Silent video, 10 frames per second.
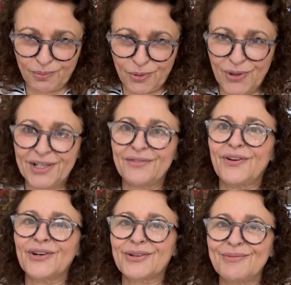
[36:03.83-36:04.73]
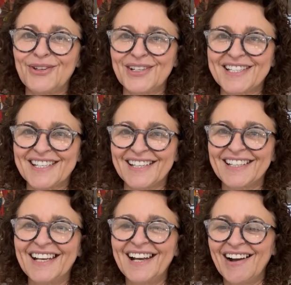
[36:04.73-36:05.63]
point of our
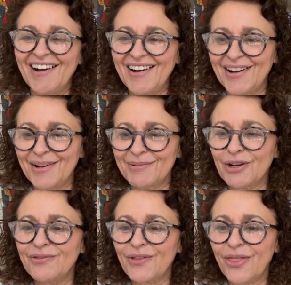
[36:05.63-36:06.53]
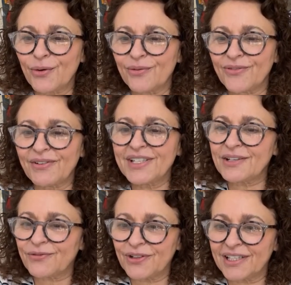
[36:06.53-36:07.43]
community. Um, he often thought very
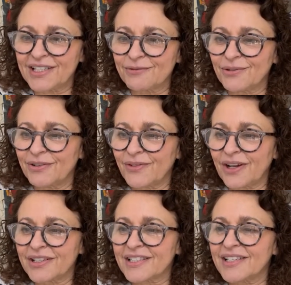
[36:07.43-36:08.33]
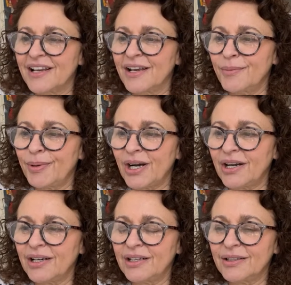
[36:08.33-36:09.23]
differently to all of us,
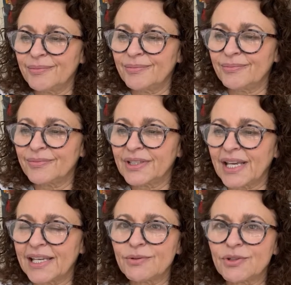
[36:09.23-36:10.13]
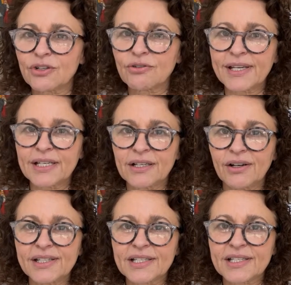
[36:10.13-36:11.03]
but um, yeah, he was a great
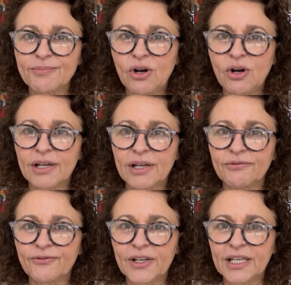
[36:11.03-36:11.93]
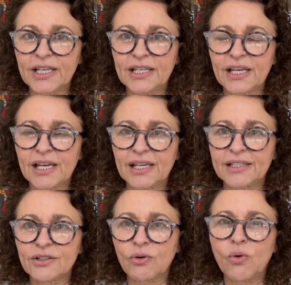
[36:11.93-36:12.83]
guy, smart and funny,
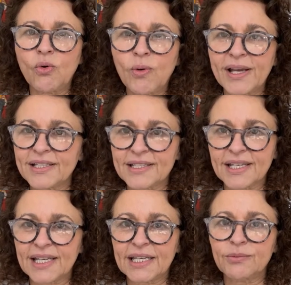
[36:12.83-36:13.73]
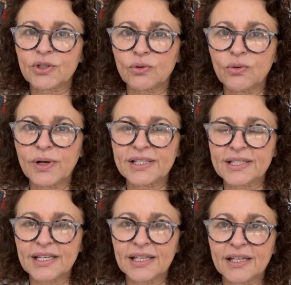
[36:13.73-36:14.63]
and always here. He was always
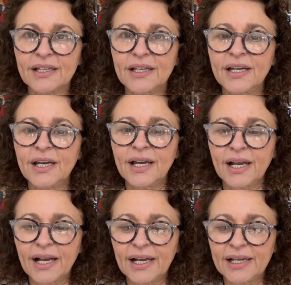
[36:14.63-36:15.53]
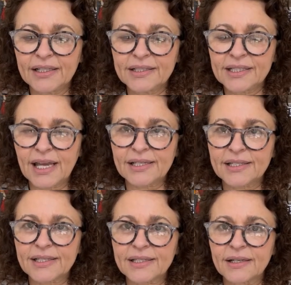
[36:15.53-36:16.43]
here, and
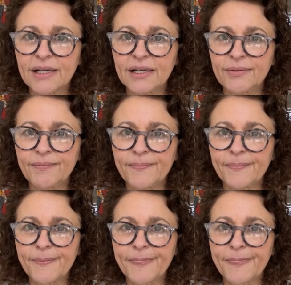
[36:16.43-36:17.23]
yes, um,